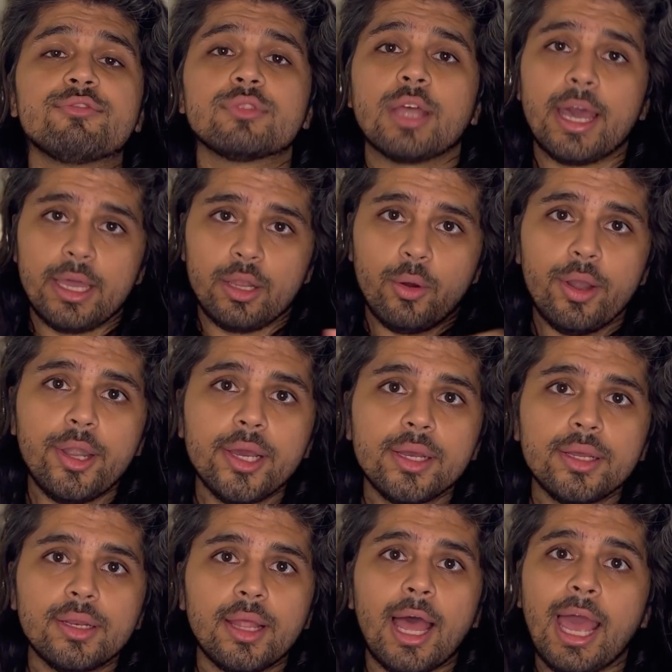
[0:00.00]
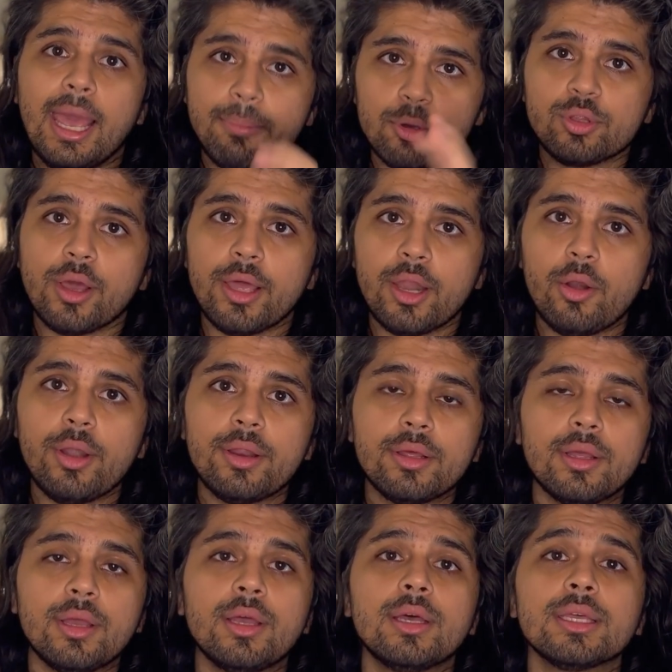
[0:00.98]
thyroid, hypothyroid,
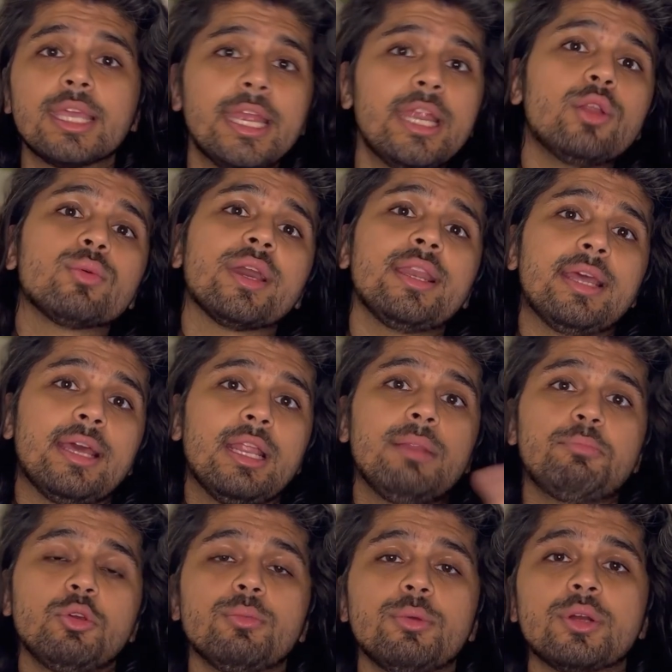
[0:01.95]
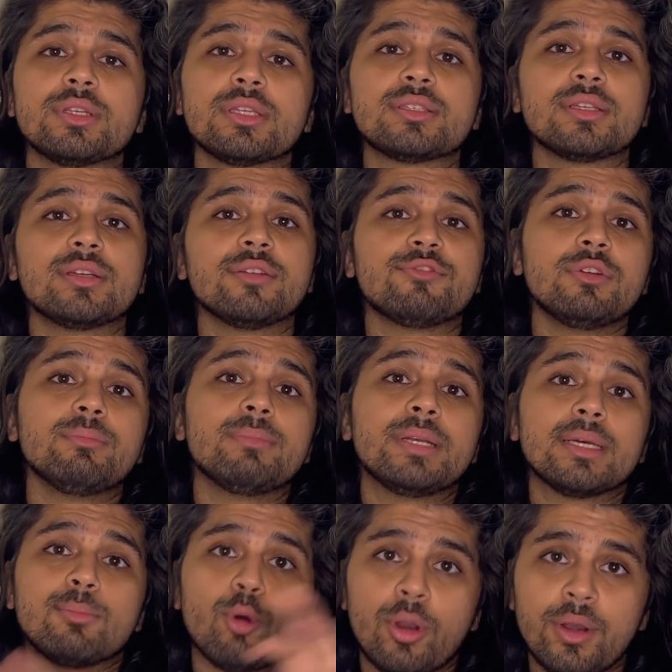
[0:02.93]
keto can help you because it's a different
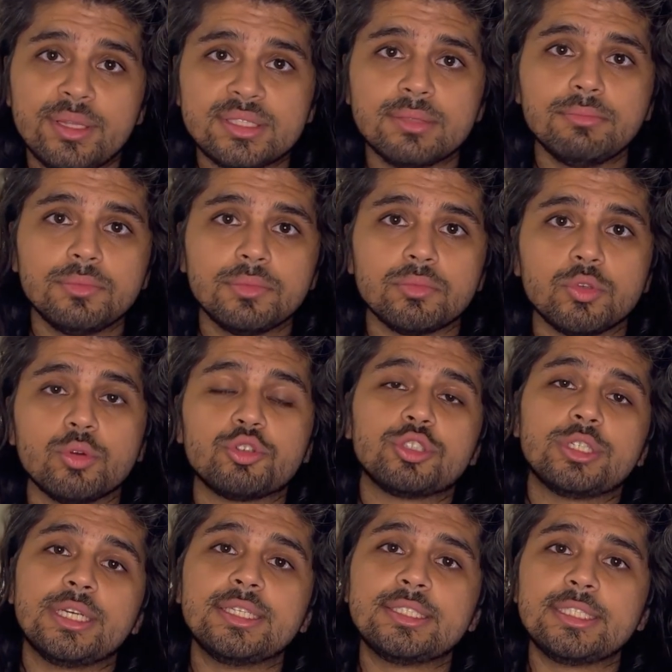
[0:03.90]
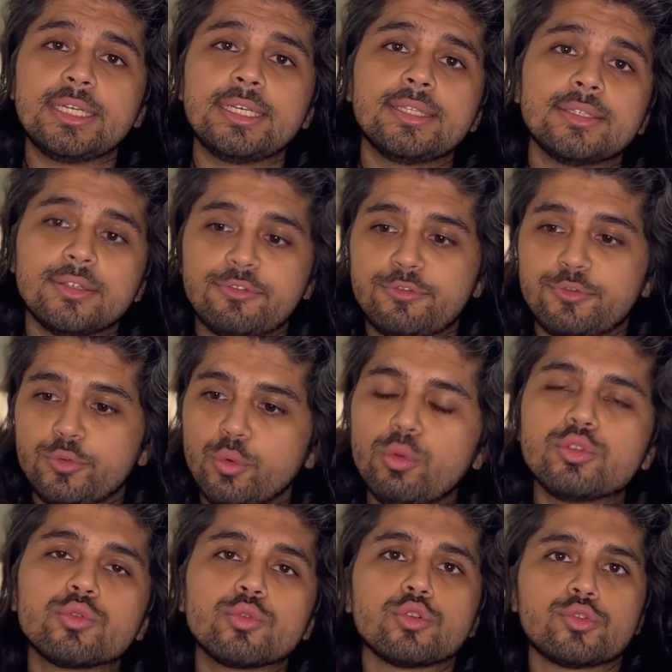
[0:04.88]
metabolism. You're changing the fuel
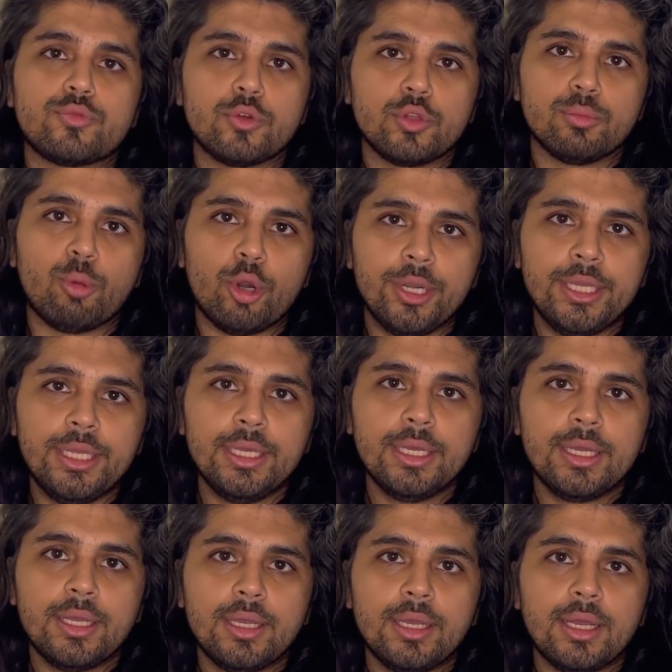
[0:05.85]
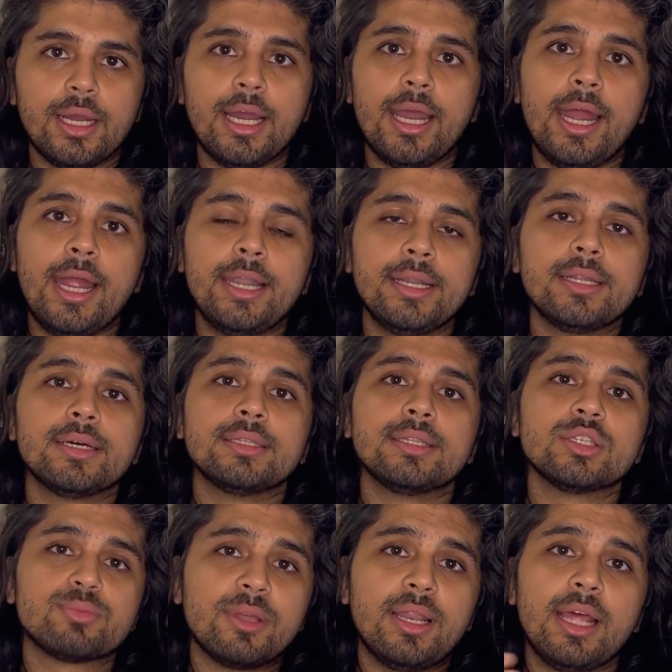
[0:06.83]
source for the body, and
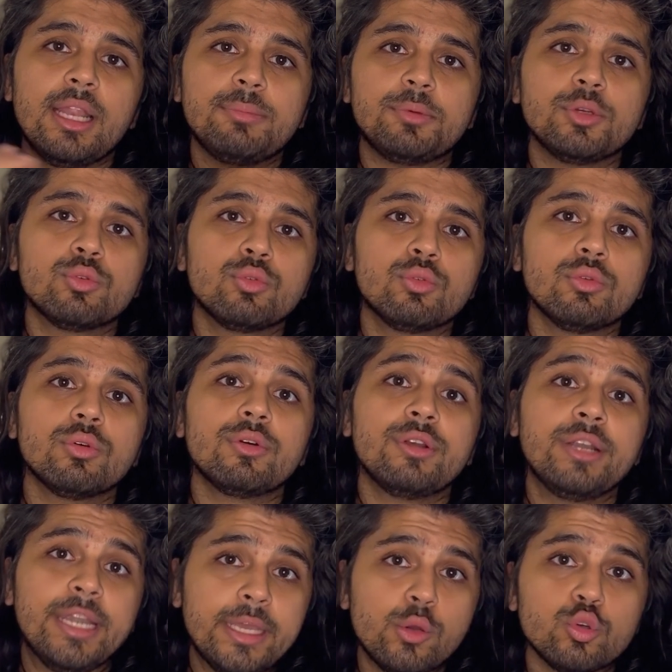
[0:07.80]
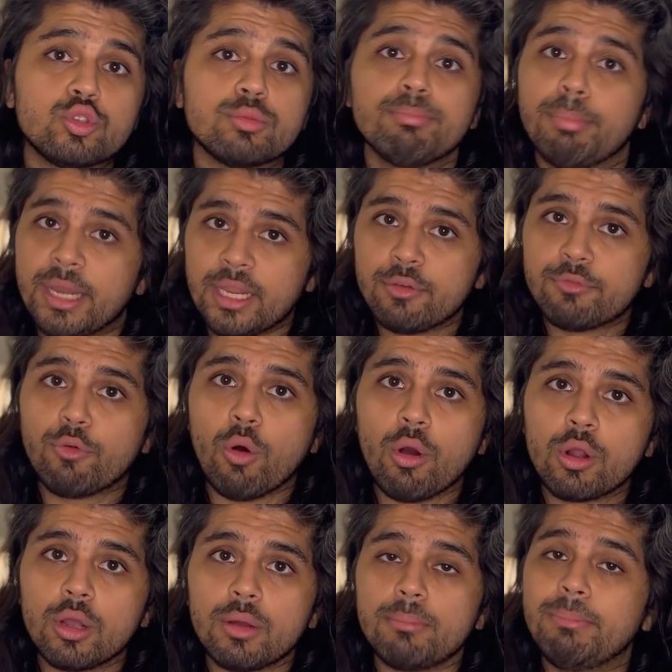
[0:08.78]
this will help you reduce brain
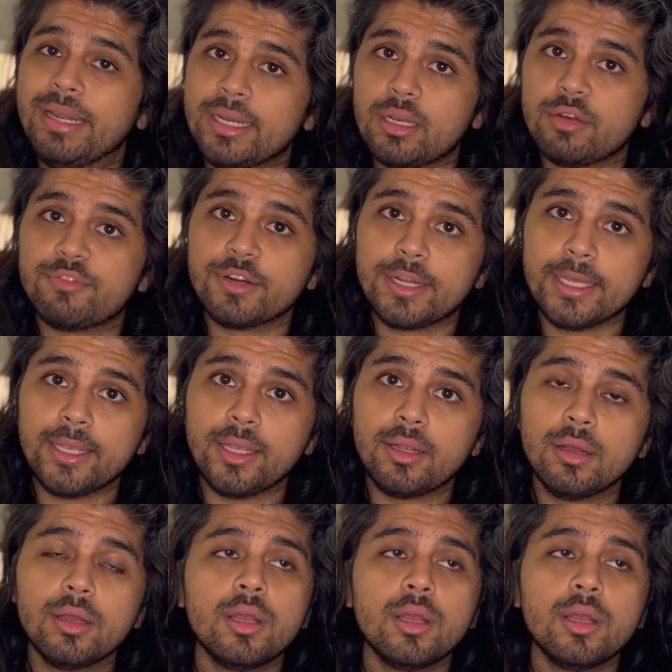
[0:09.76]
fog, mental fatigue.